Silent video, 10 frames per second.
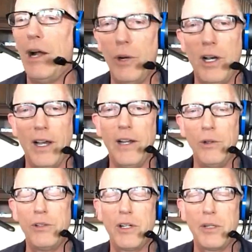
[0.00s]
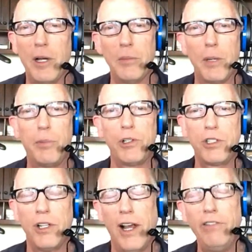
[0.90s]
All right. Well, I don't talk about my
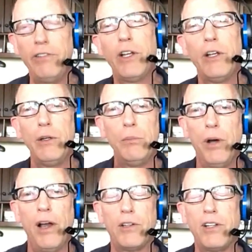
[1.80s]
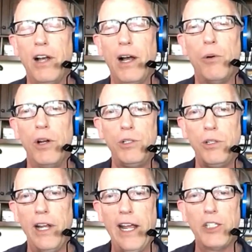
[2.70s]
personal life, but I want
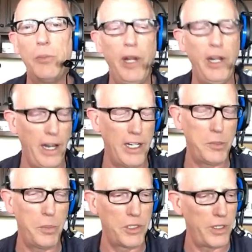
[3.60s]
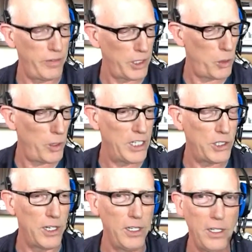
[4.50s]
you to ask me a specific
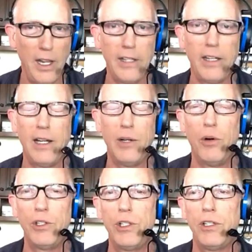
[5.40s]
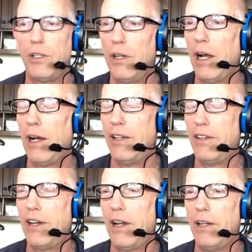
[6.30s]
question, and then I want you to, uh,
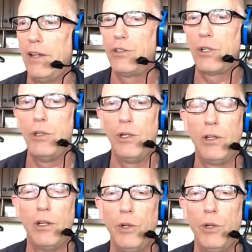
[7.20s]
then I, so you